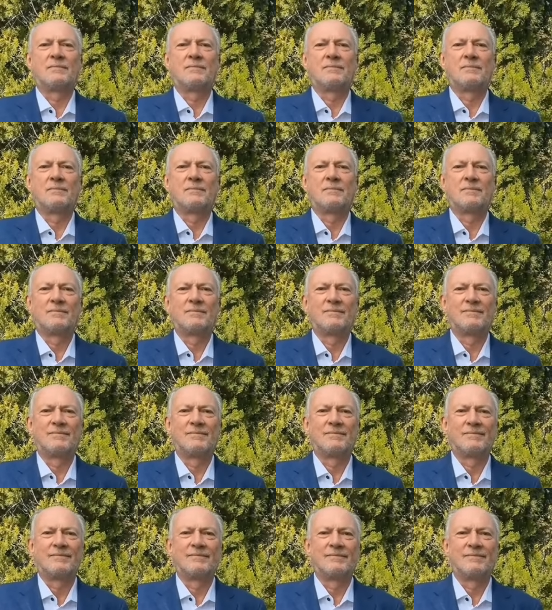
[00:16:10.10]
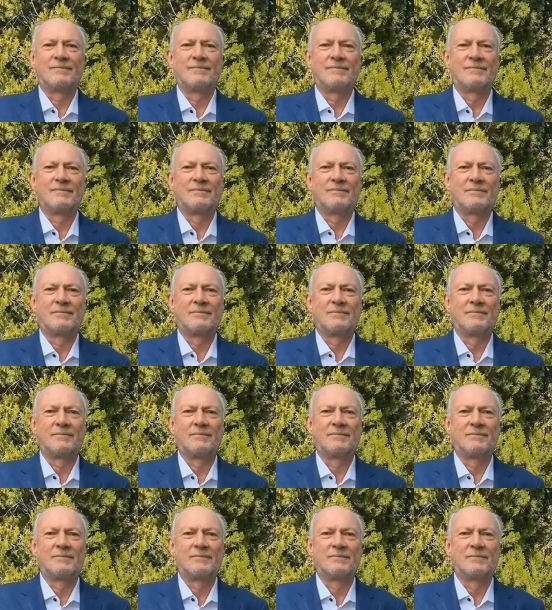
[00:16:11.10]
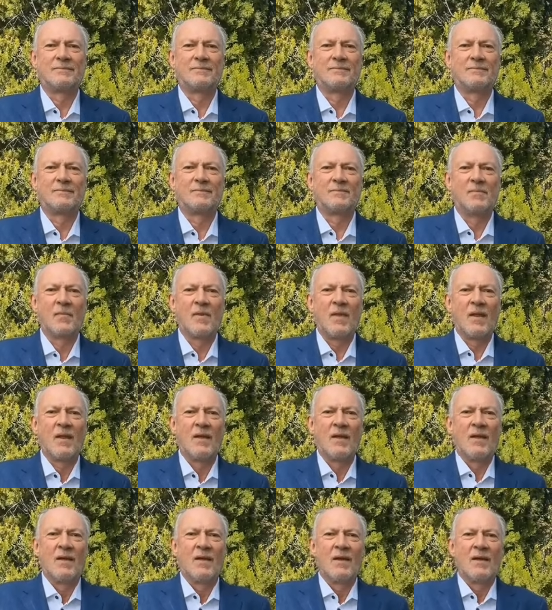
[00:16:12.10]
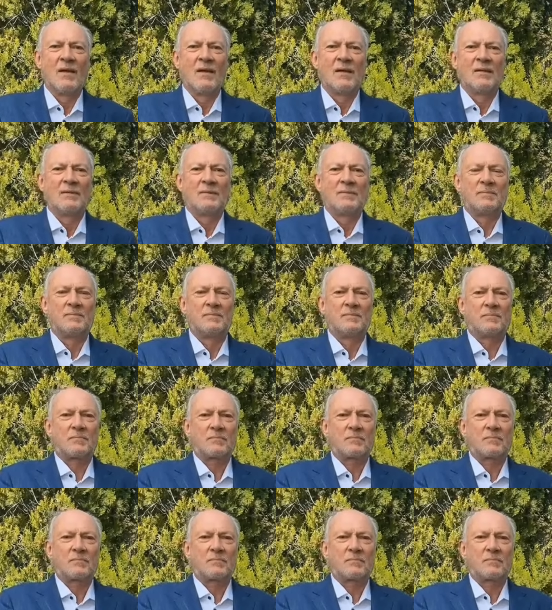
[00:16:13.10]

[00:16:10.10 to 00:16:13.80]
(no one is talking)